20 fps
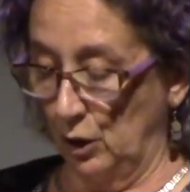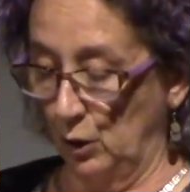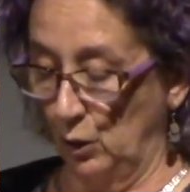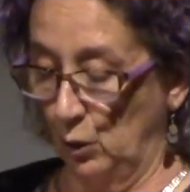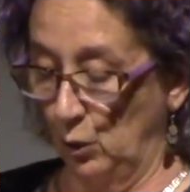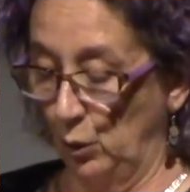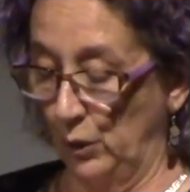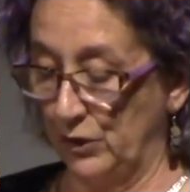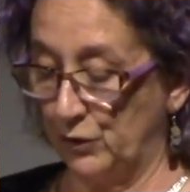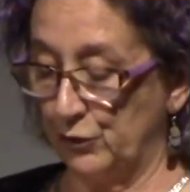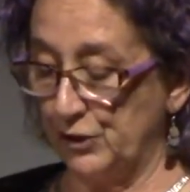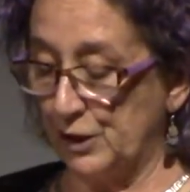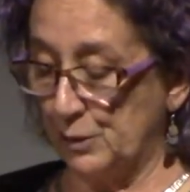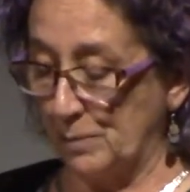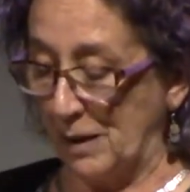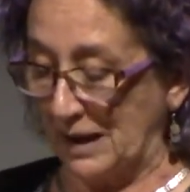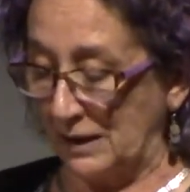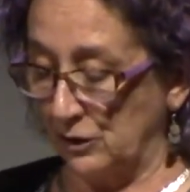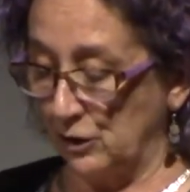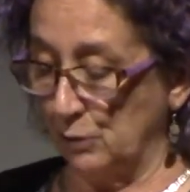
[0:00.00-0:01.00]
With
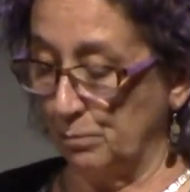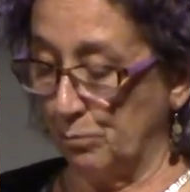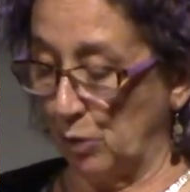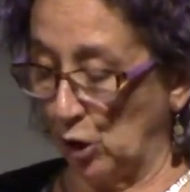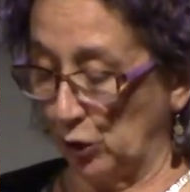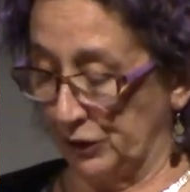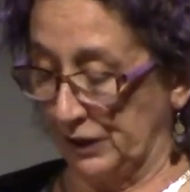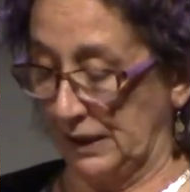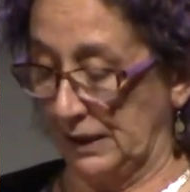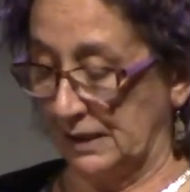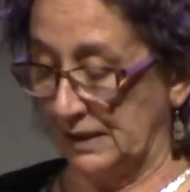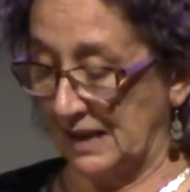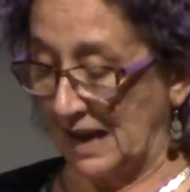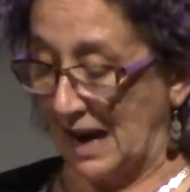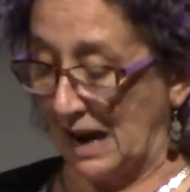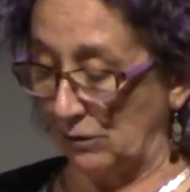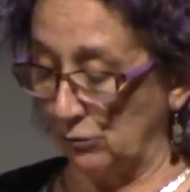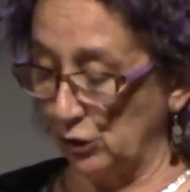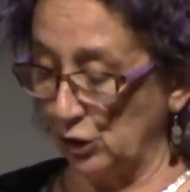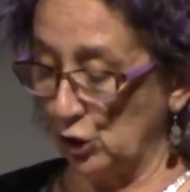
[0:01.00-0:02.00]
respect to bodies,
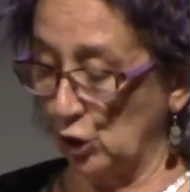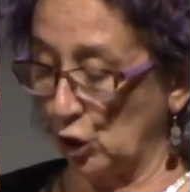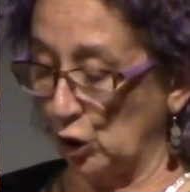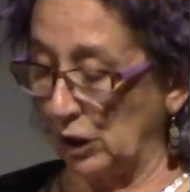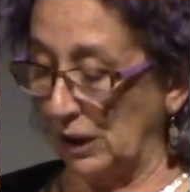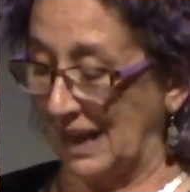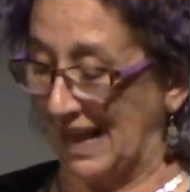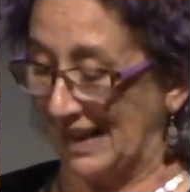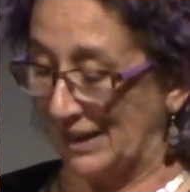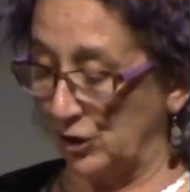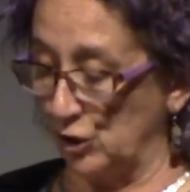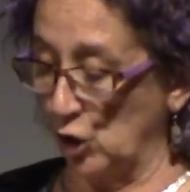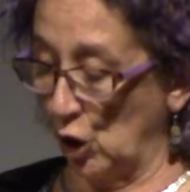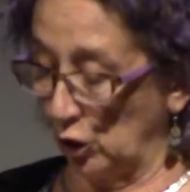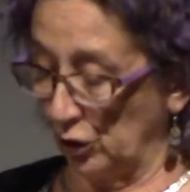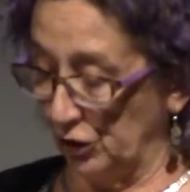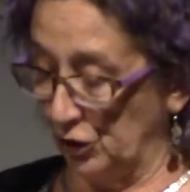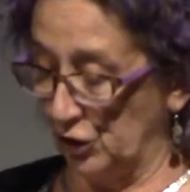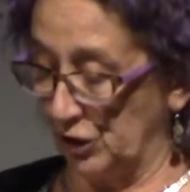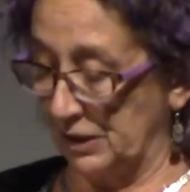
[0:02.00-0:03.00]
Aristotle
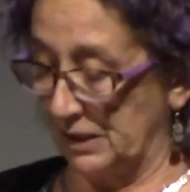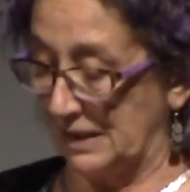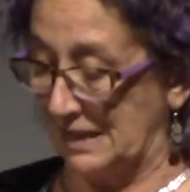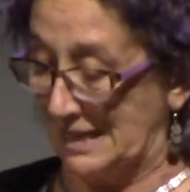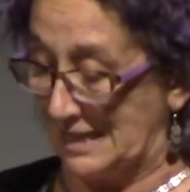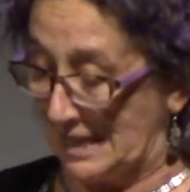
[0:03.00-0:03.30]
acknowledges the